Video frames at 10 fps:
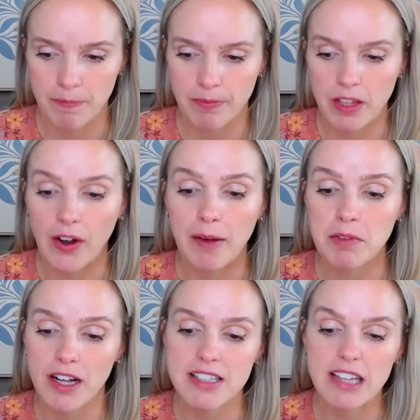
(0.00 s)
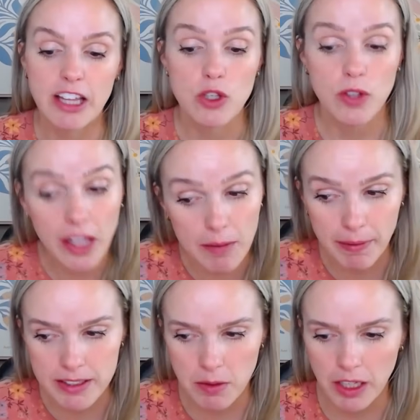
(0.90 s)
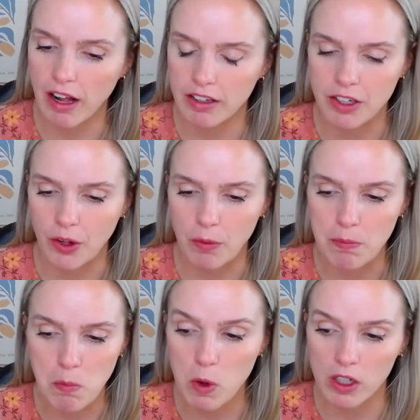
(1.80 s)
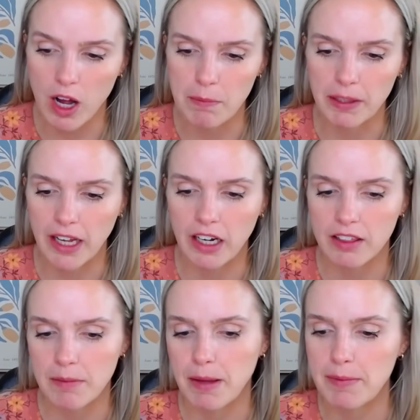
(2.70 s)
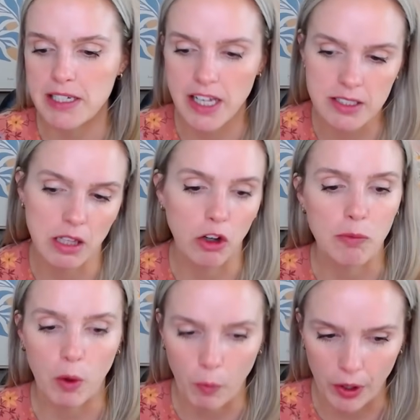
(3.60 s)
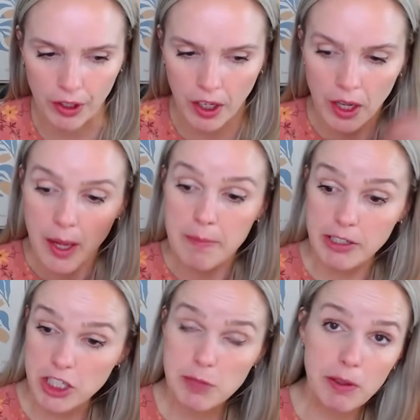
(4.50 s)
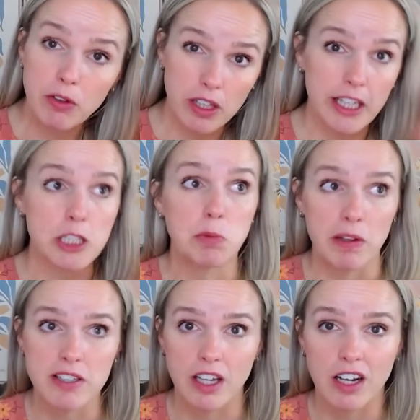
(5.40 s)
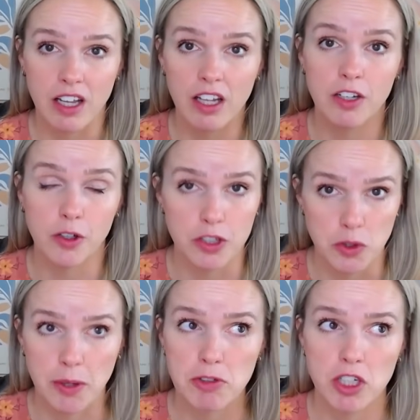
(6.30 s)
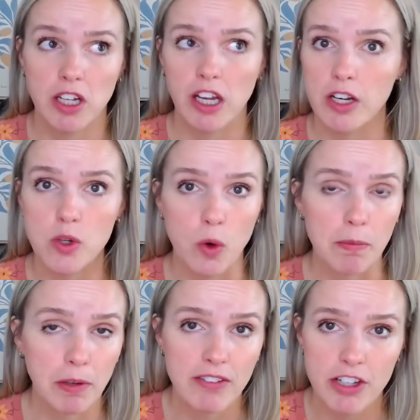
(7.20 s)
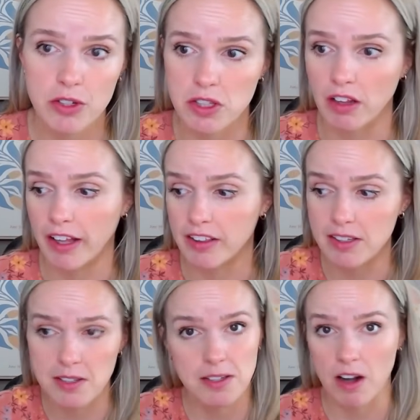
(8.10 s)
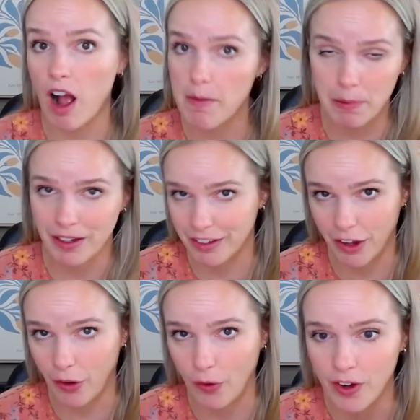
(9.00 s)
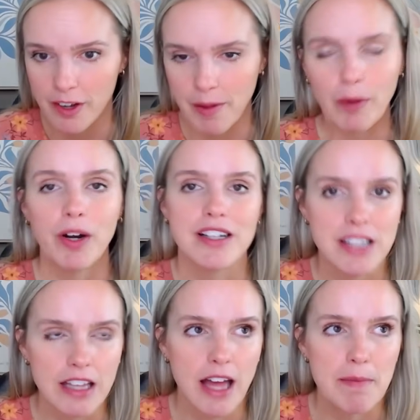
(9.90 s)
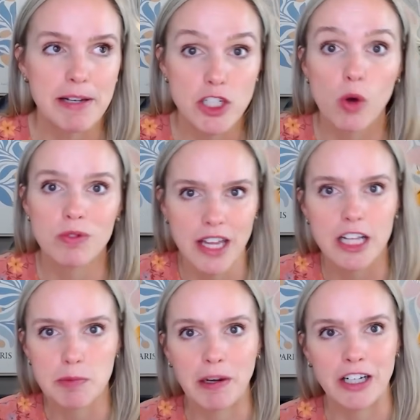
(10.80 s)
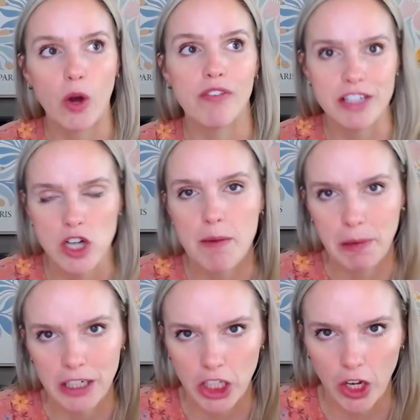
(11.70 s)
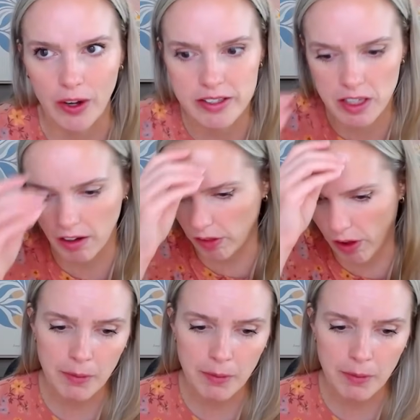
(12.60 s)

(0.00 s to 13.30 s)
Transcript: Now, I'm not saying that you can't make something, more complicated that maybe takes a little more work, but just be really explicit in your description, in your previews that like, this is not print and go. I wouldn't say that, but don't say it's print and go if it's not print and go. I see that a lot.